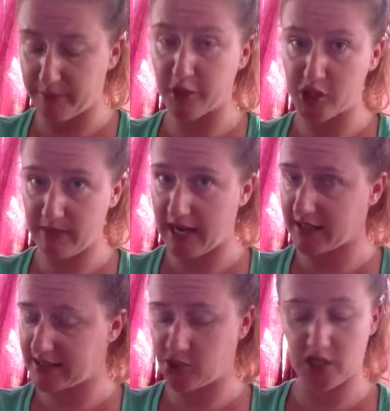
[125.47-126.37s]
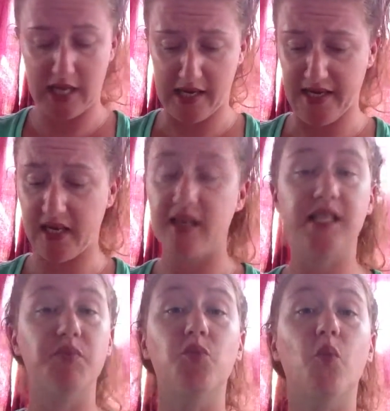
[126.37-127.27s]
Birchbox July has
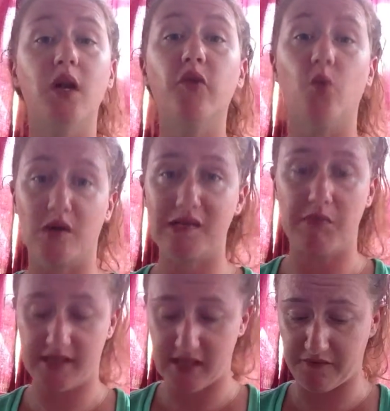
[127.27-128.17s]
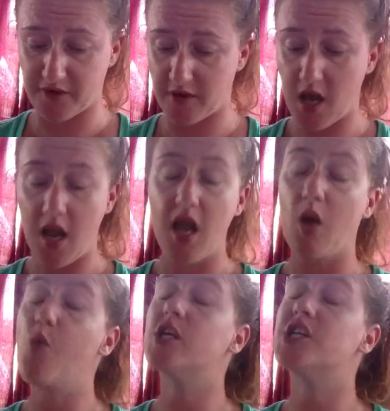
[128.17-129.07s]
been one of the worst months ever,
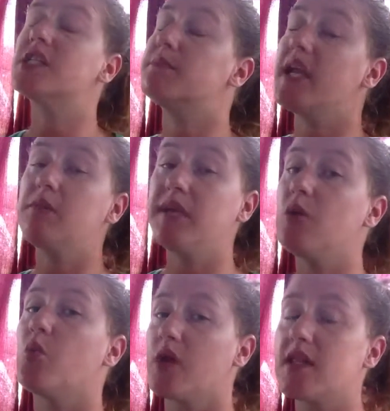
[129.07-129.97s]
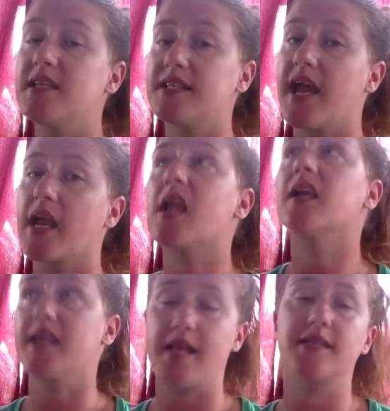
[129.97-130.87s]
which has made me really say,
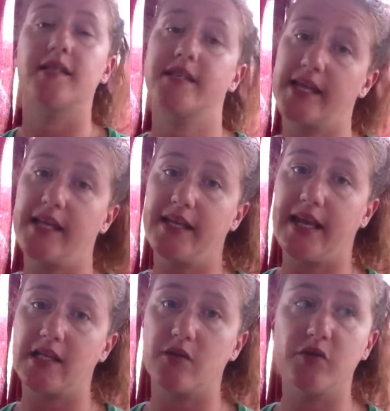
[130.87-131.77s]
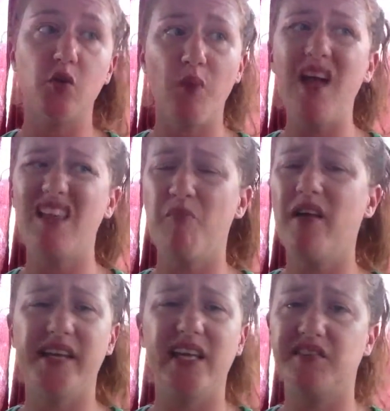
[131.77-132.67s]
yes, it's getting canceled. So probably I'll
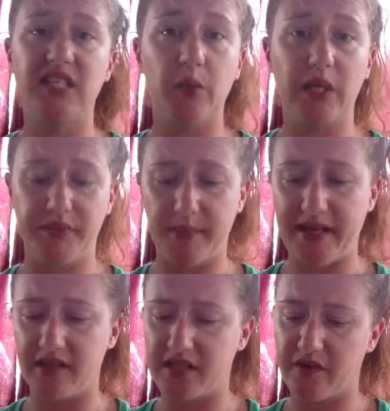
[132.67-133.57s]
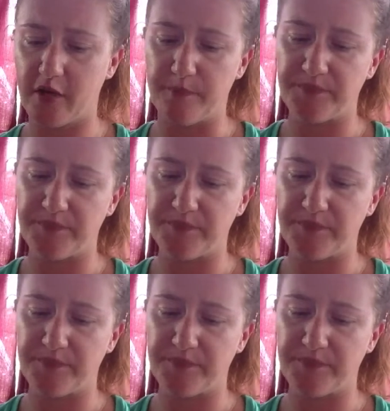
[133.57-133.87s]
probably cancel it when I'm done making this video.